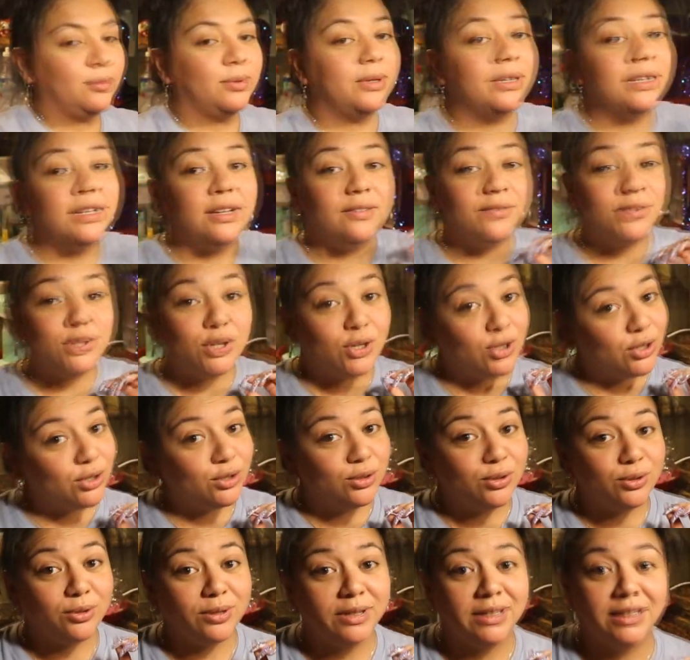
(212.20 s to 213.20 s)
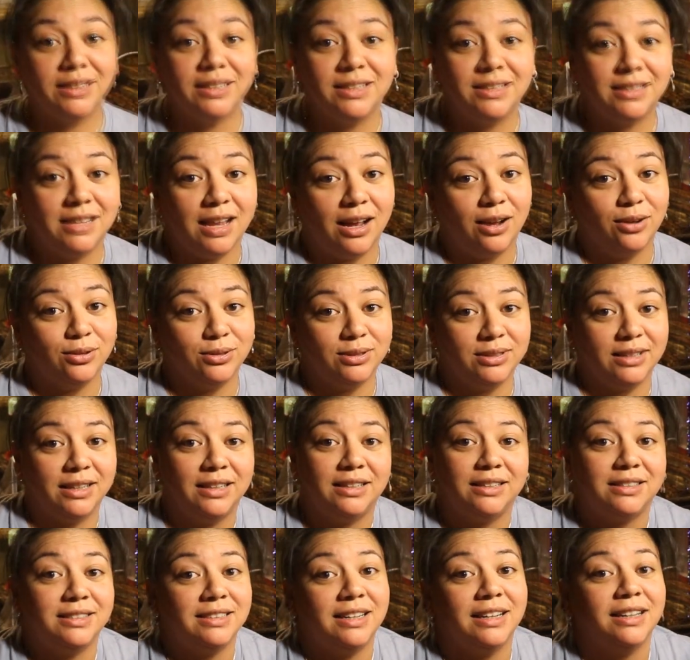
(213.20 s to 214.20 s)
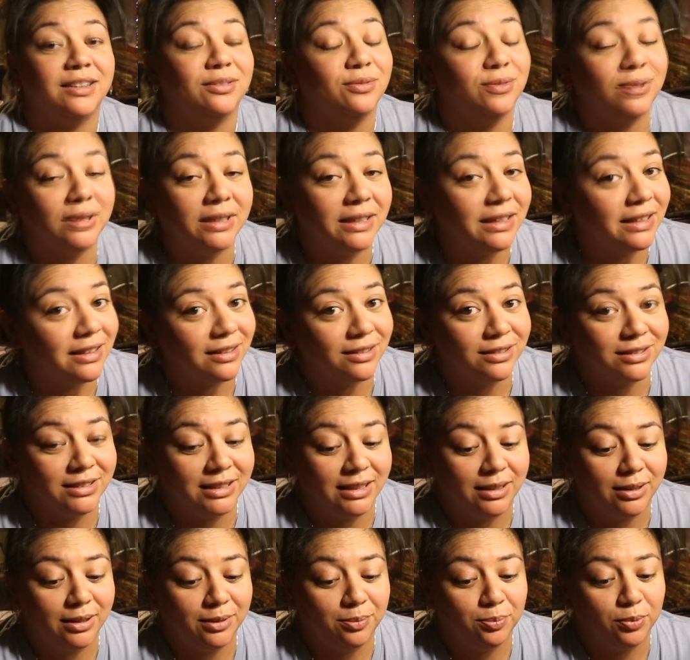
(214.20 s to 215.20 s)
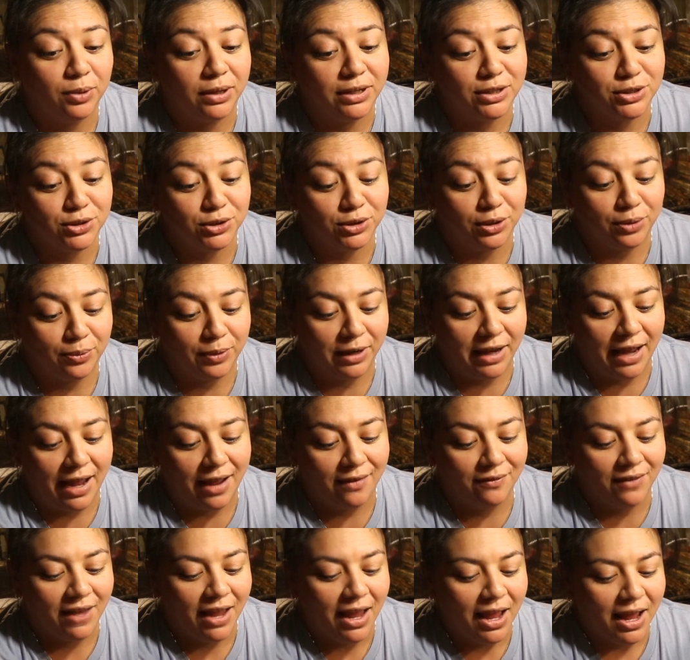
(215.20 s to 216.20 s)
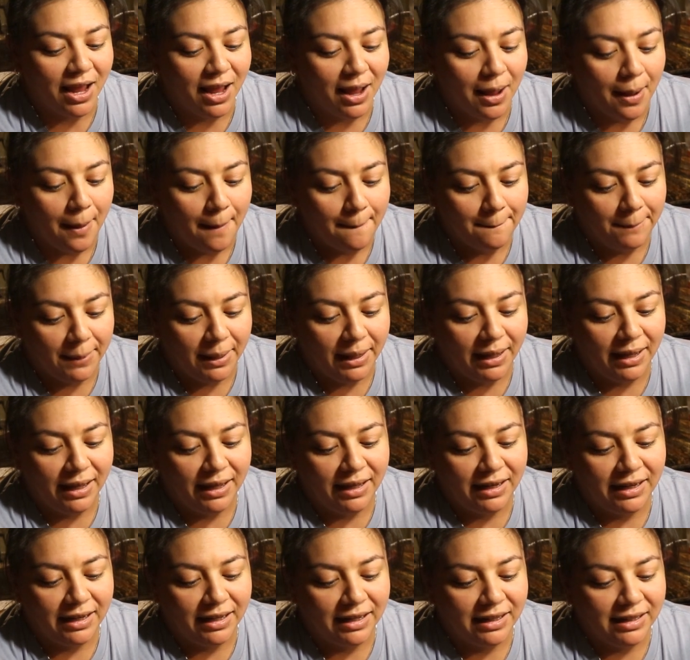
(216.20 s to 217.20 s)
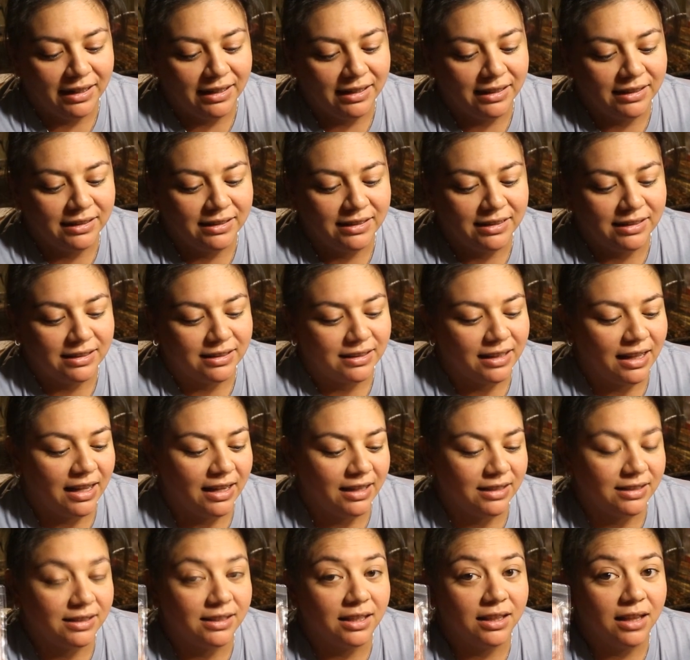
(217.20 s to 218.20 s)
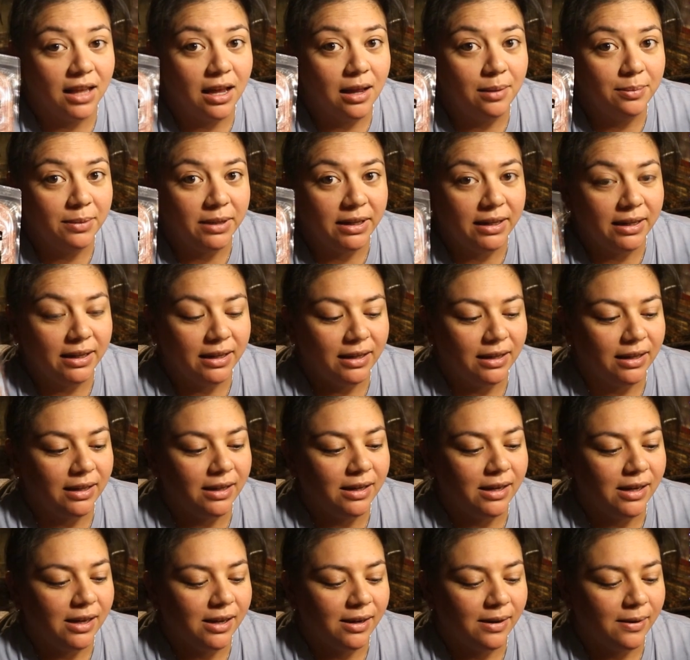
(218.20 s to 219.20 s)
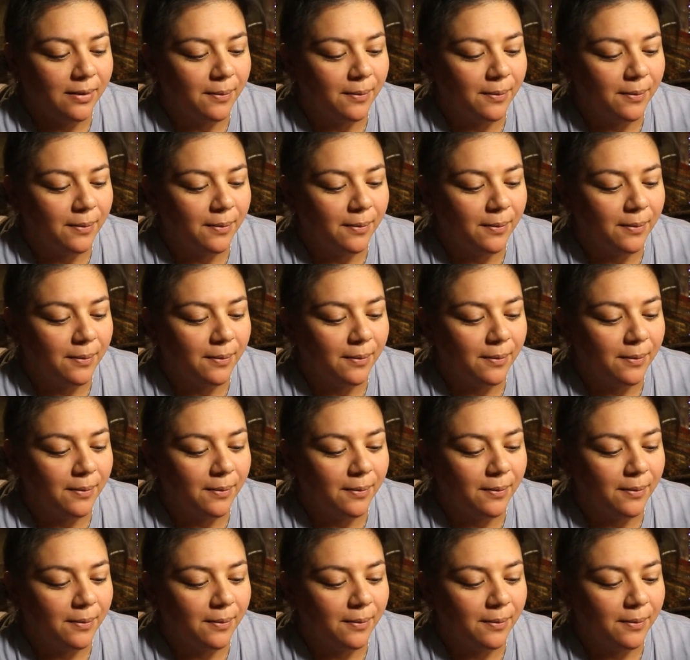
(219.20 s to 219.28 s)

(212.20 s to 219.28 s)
We love charcuterie in this house, and it's like a really guilty pleasure that we have, but it's like salami,